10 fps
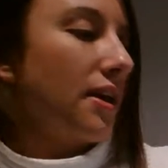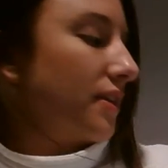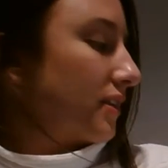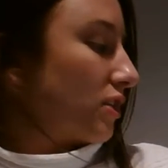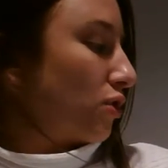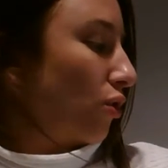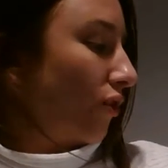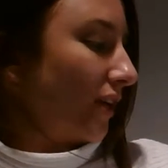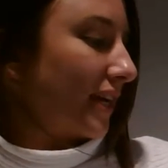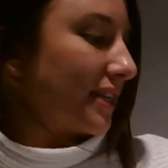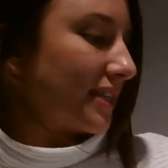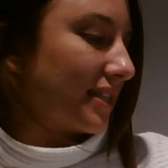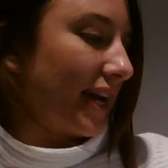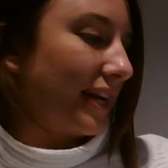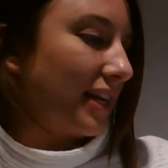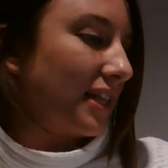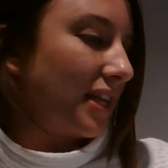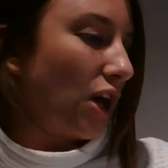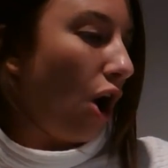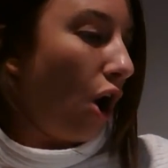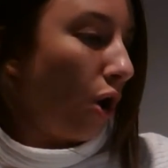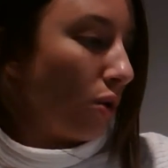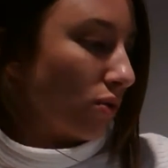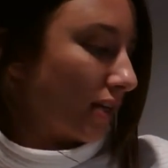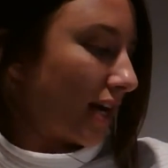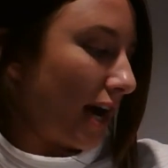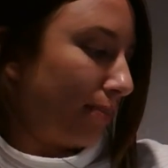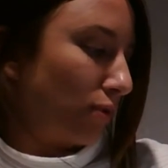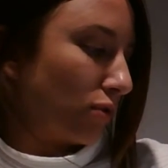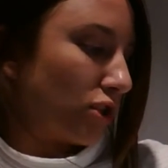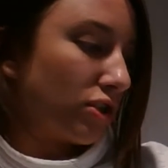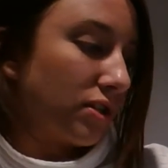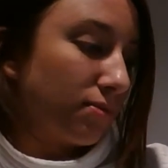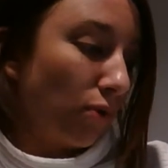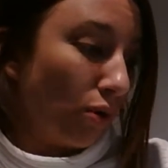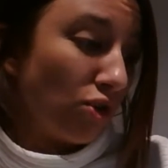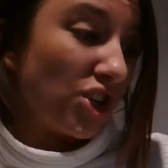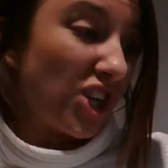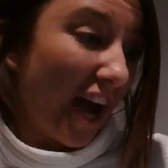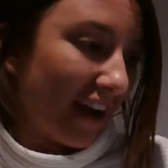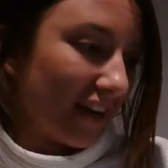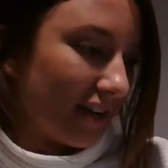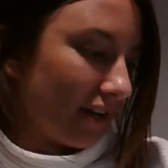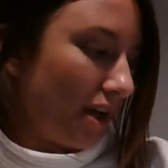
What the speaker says: The story is set in the old couple's small shack